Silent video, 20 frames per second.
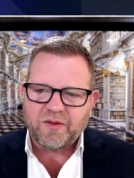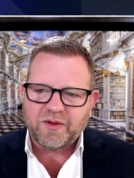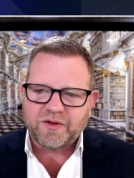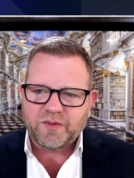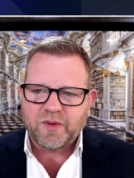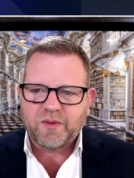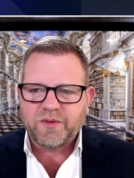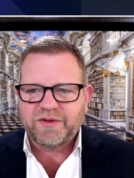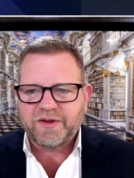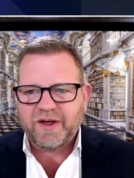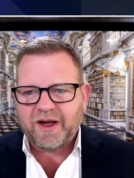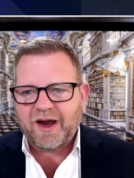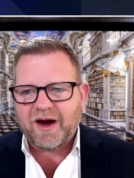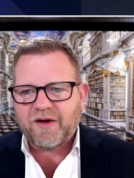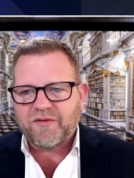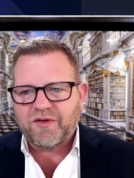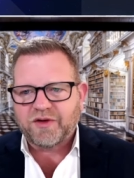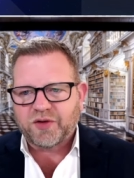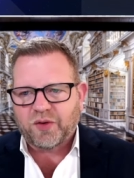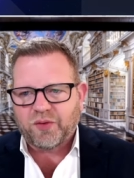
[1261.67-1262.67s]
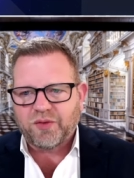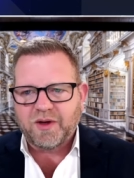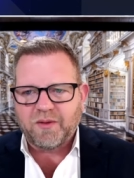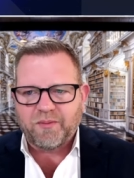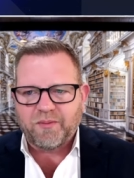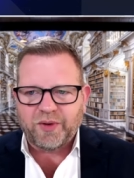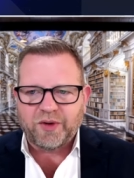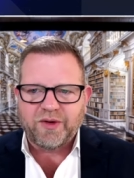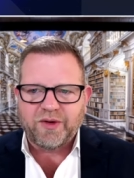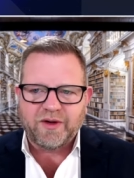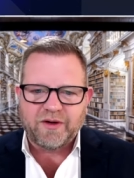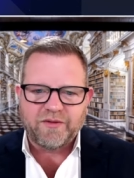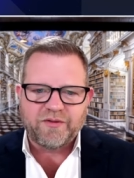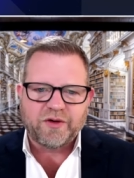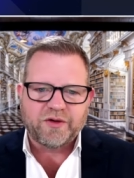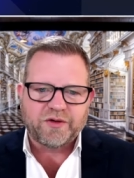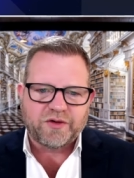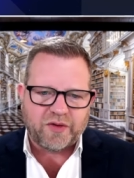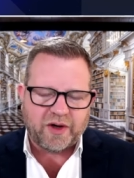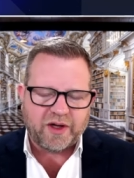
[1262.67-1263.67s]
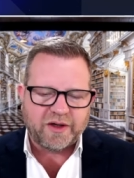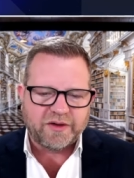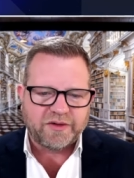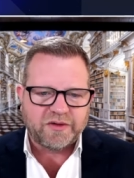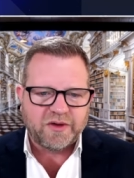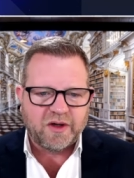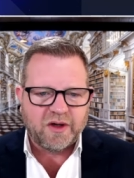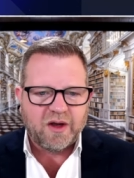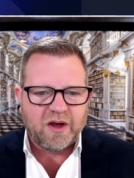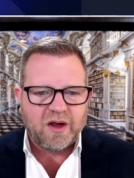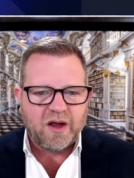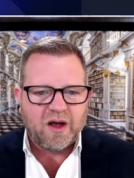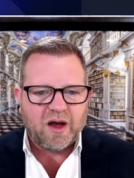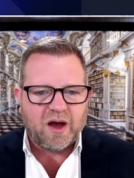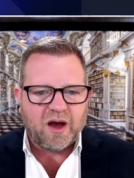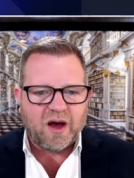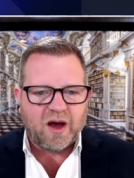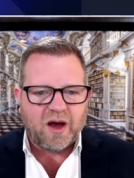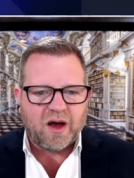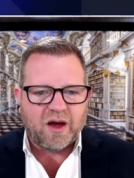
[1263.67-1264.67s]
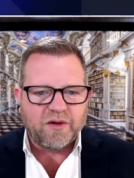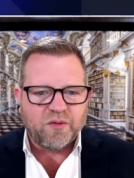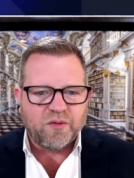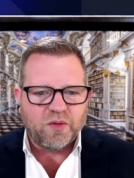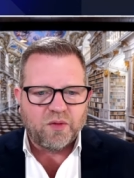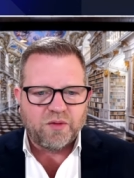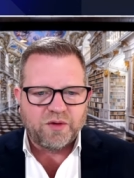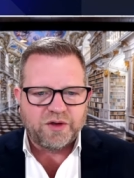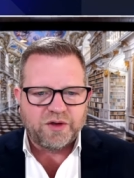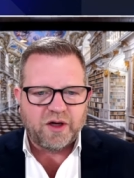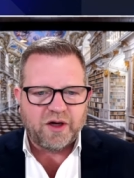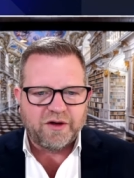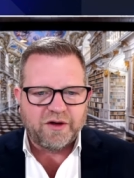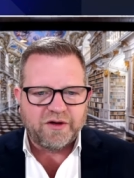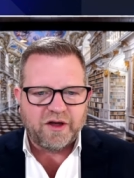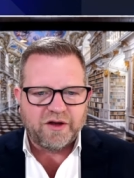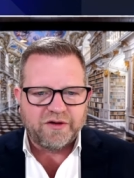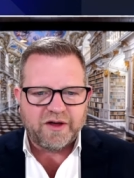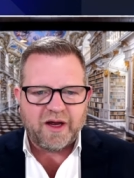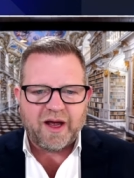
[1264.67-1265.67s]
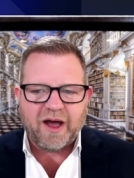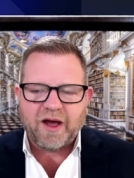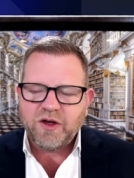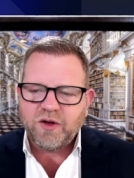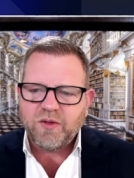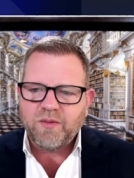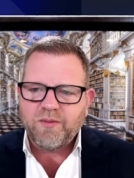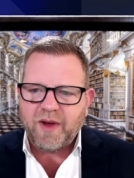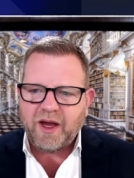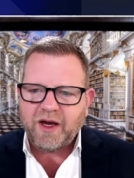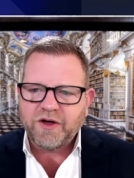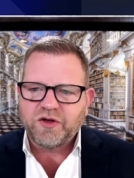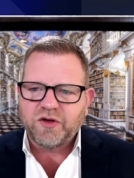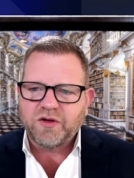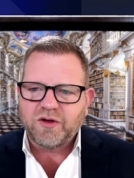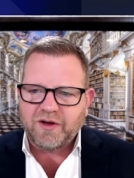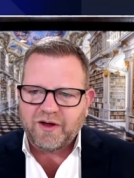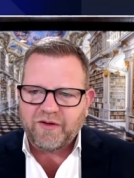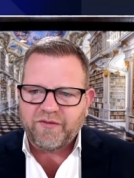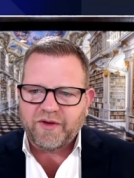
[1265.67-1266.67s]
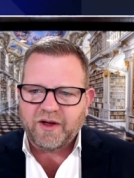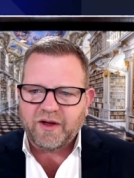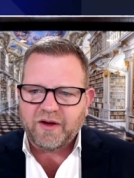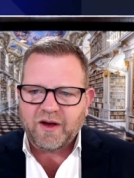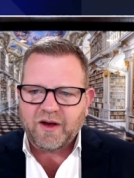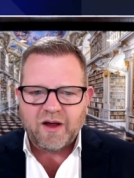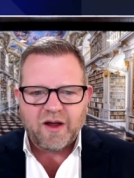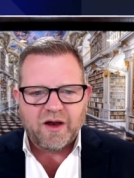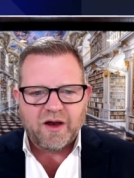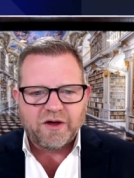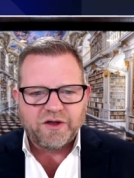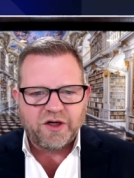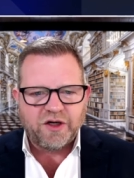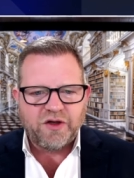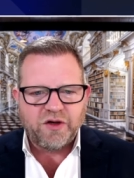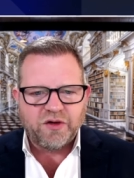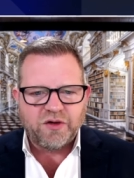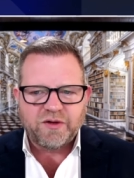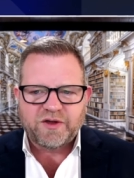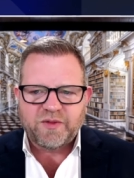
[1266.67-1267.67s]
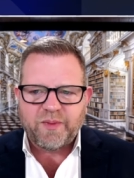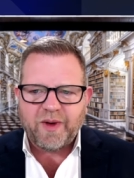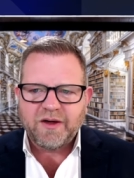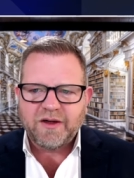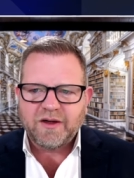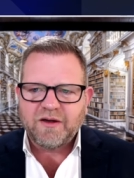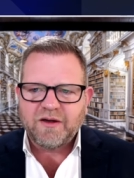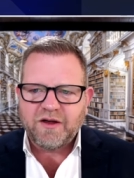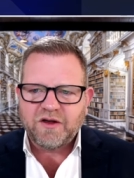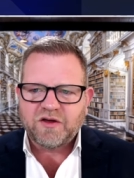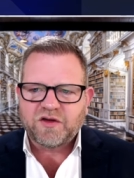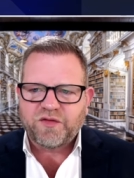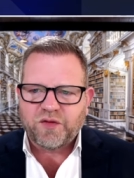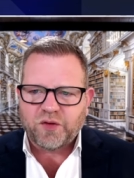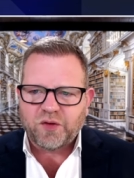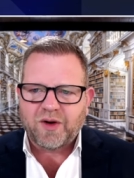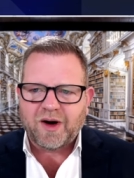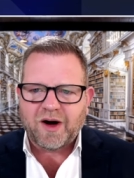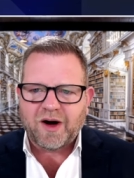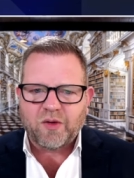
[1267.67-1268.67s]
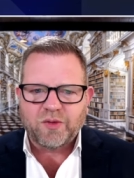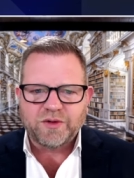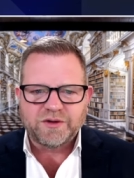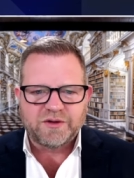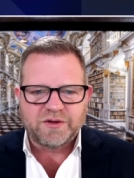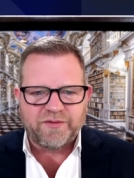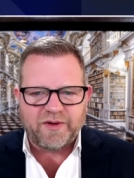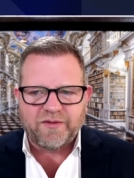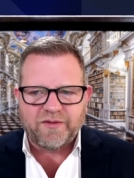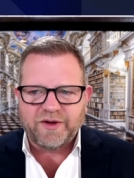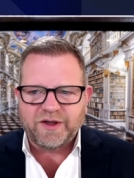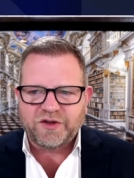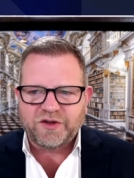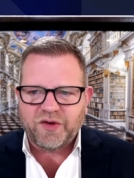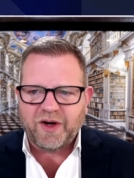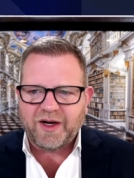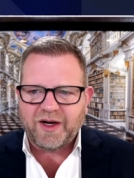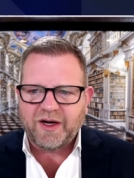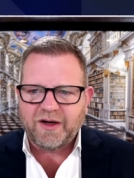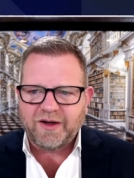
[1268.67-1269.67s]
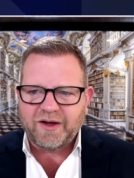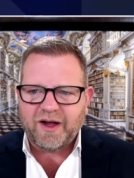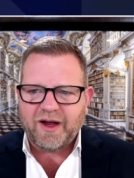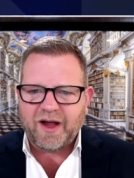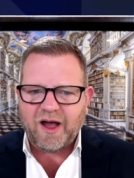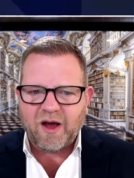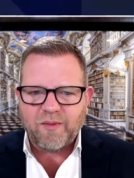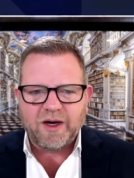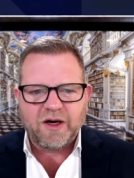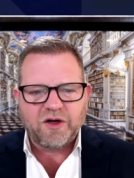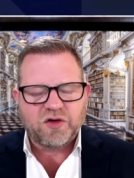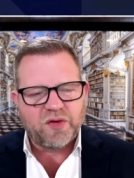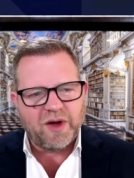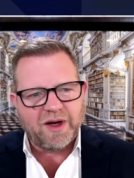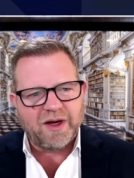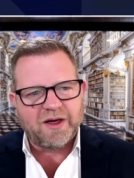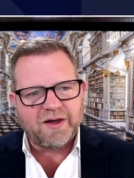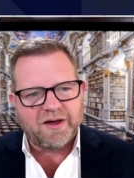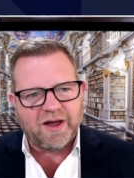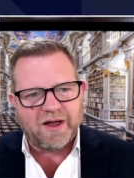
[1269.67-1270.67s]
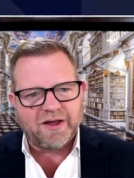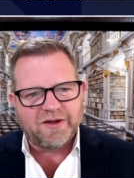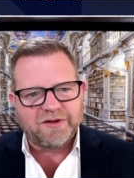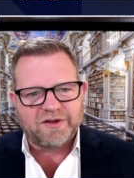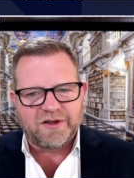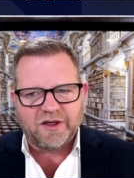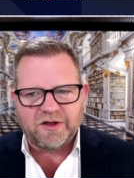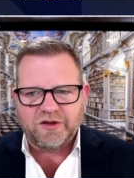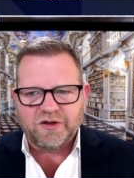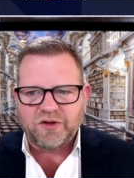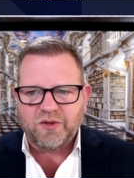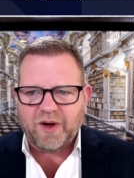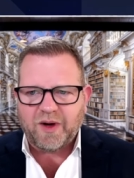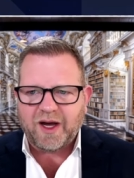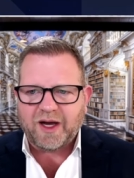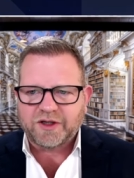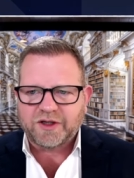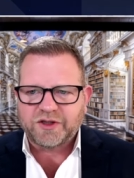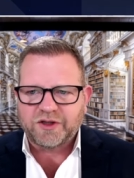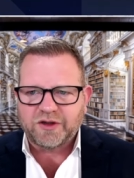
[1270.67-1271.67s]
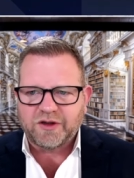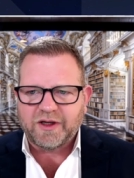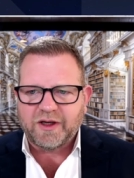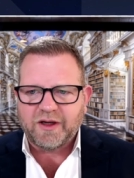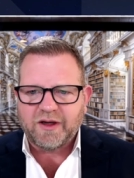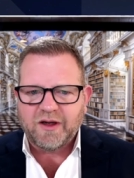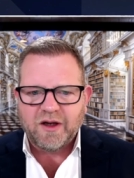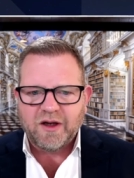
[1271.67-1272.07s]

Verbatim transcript: What was the average holding period of your trades? Uh, is it how you made your living? did you spend at least four hours of every trading day? How many trading days did you actually